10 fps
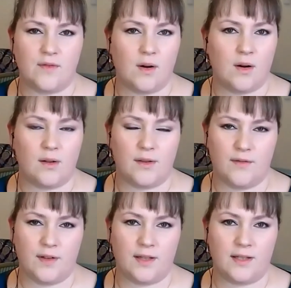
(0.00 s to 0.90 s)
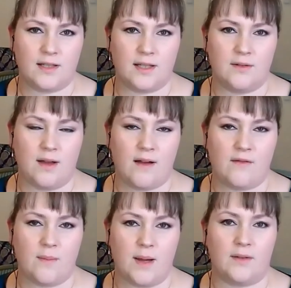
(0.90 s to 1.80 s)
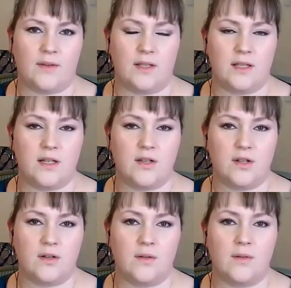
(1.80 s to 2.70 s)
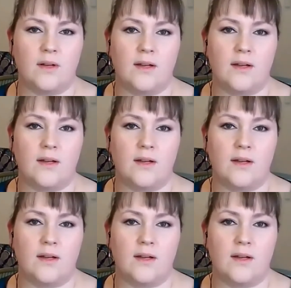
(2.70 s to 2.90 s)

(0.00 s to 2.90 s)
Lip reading: all the feelings that you have about this issue,